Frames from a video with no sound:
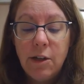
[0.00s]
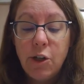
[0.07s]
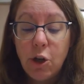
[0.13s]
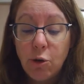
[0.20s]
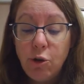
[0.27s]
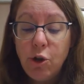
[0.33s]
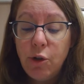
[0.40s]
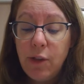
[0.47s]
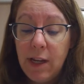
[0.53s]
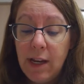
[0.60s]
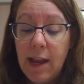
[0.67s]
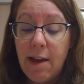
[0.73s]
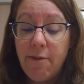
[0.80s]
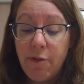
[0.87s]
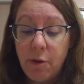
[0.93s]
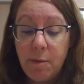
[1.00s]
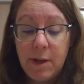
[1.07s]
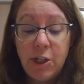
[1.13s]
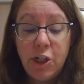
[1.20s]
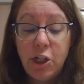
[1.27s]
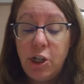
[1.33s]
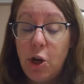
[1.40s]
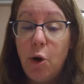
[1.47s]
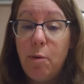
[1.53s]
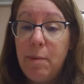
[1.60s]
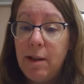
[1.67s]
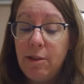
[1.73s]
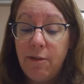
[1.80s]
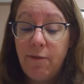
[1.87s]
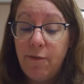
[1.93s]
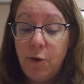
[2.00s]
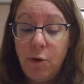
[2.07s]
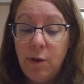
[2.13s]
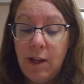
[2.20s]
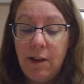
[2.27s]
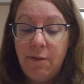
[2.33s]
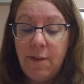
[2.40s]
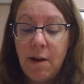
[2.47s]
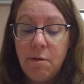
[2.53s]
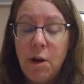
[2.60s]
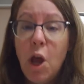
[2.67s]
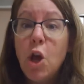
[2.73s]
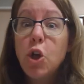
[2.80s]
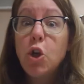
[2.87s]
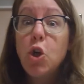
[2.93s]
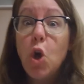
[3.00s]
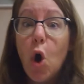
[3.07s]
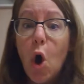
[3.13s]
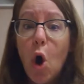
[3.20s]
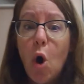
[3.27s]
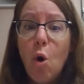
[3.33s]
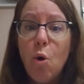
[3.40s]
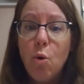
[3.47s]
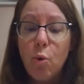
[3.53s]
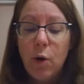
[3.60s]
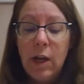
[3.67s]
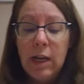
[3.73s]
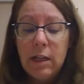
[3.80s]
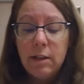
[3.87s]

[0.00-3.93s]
Don't you think everyone should know about the food he found?" "No!"